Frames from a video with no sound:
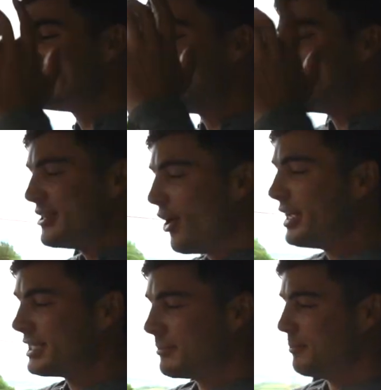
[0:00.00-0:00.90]
is a
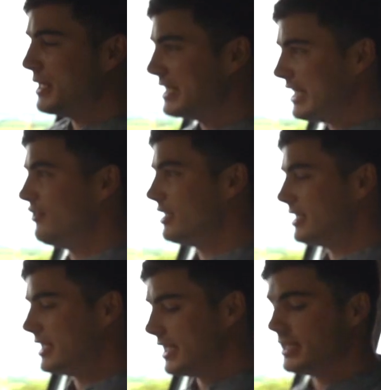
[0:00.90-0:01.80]
nice position
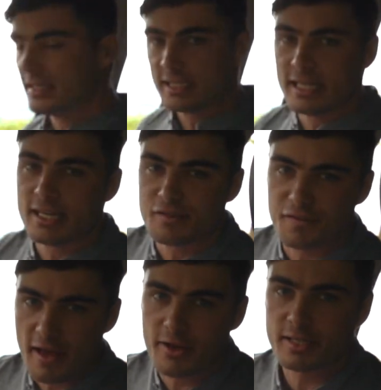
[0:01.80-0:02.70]
to sit in. The seat is
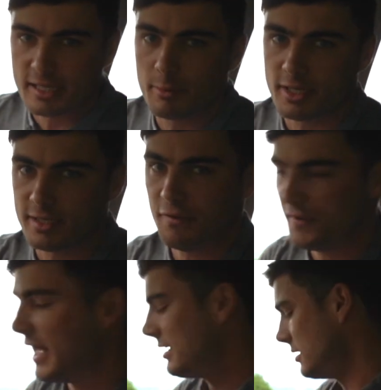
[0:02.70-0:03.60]
very similar to the
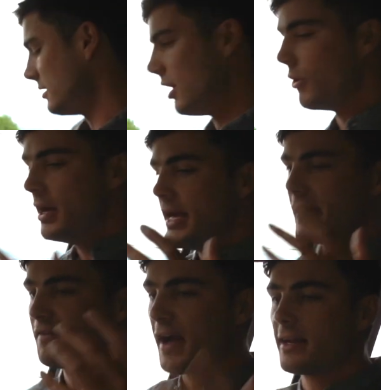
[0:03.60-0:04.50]
Fiesta. So
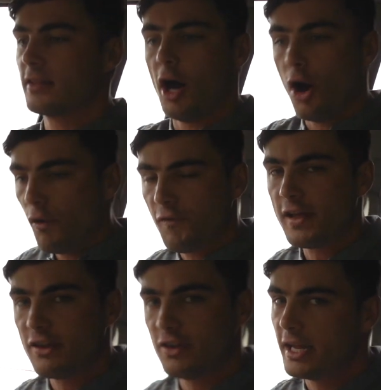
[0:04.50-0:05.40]
in fact, the whole
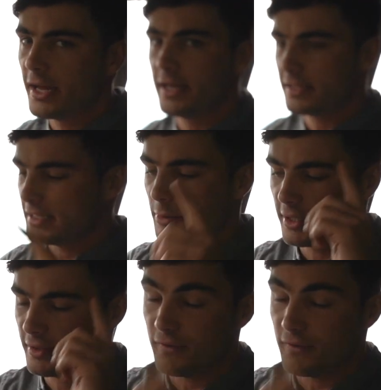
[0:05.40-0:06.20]
finish in here is similar to